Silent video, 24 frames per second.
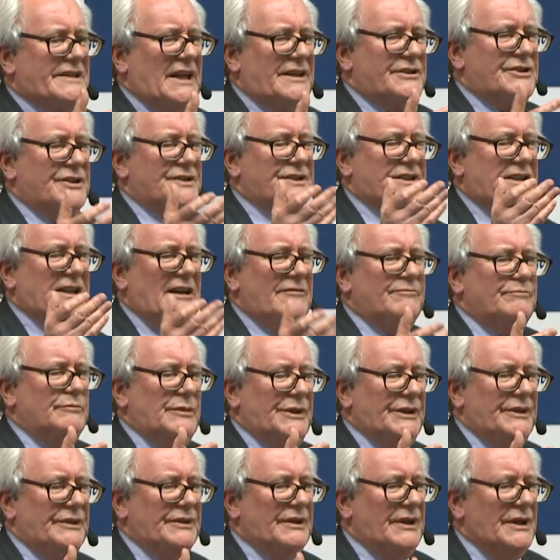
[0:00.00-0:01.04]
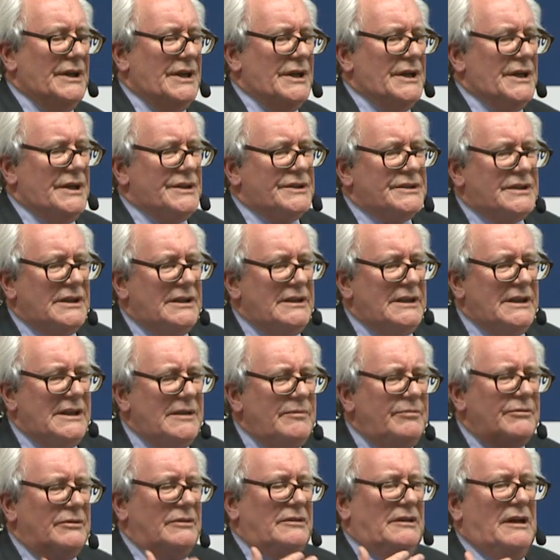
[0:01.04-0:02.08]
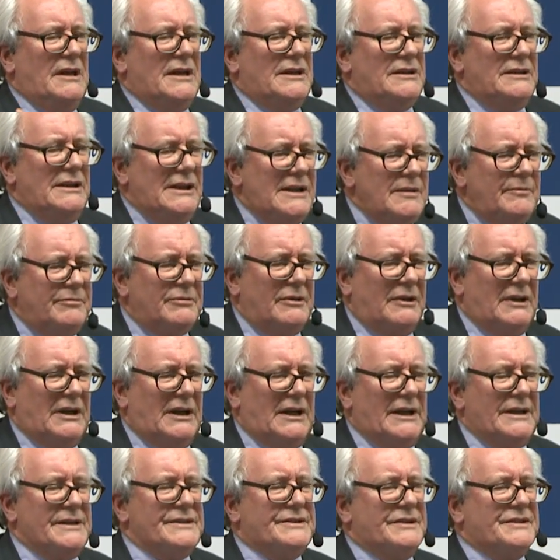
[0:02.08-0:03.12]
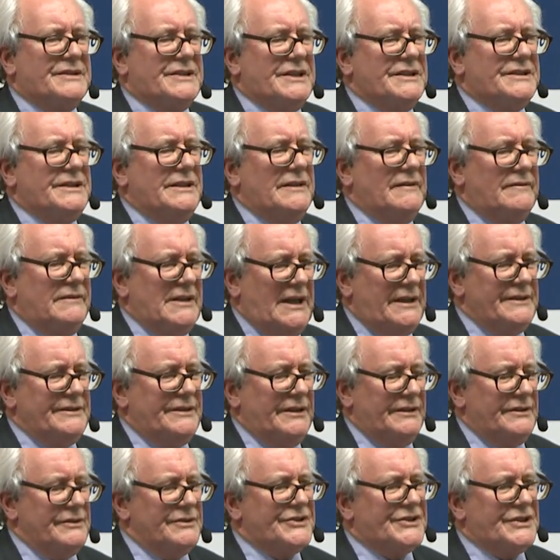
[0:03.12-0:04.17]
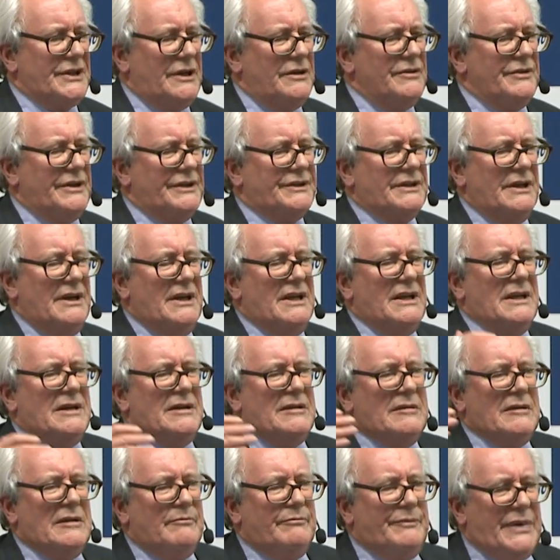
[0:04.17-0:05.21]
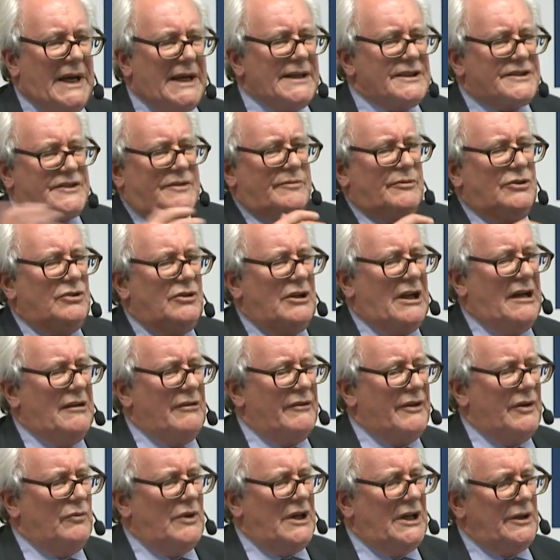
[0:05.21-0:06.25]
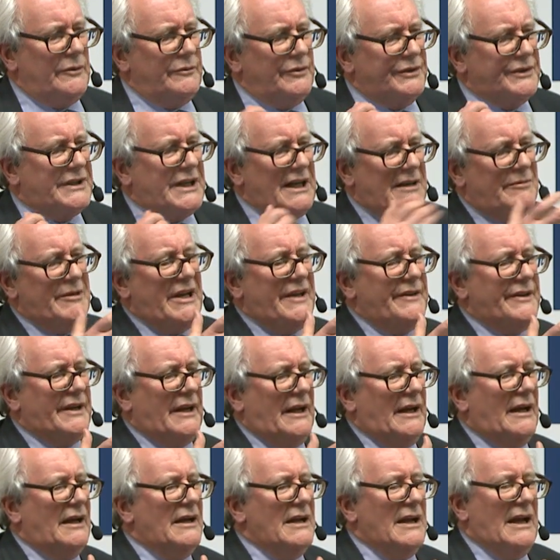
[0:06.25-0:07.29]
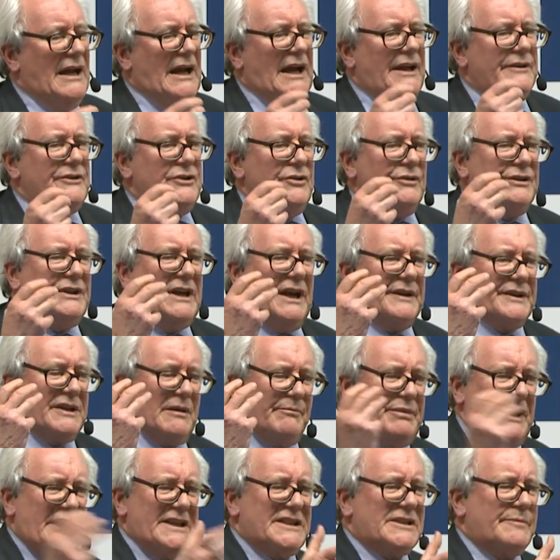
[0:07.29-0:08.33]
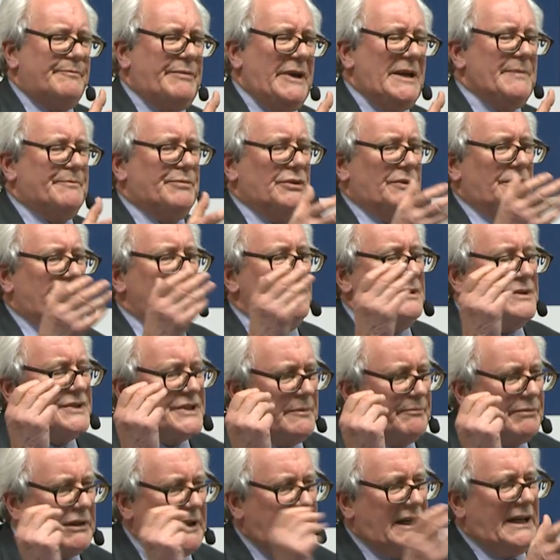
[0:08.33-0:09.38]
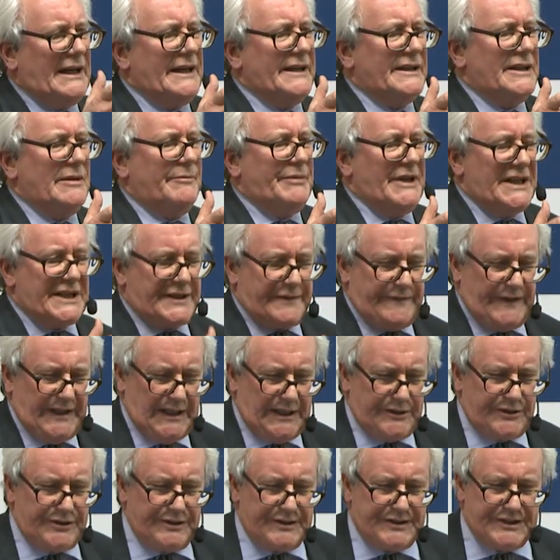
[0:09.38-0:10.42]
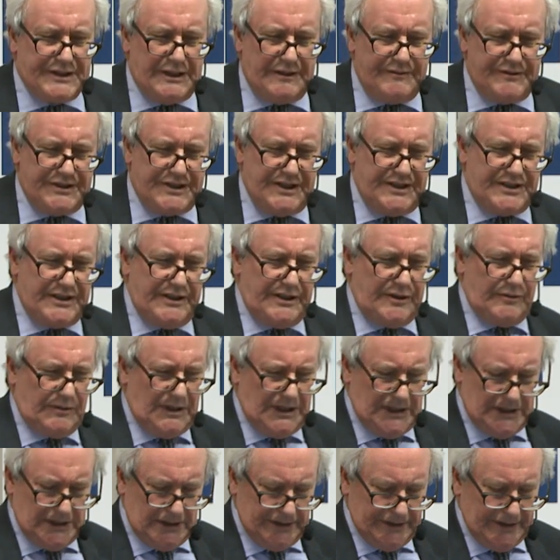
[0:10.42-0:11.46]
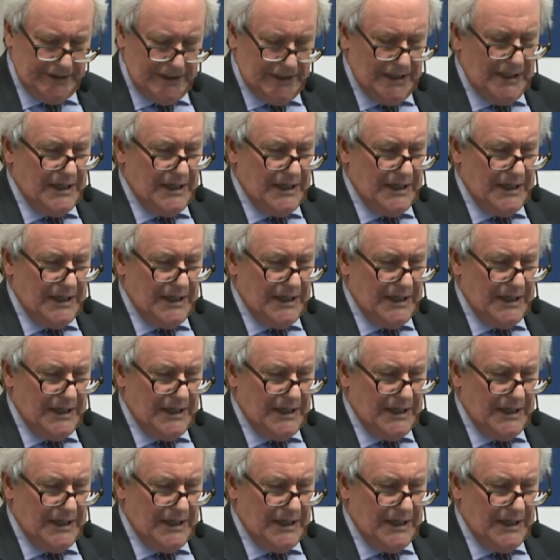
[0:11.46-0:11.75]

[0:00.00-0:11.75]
Thatcher's government to liberalize the city of London so that banks from all over the world would come in there and you'd get the best people supplying the best financial services in the world.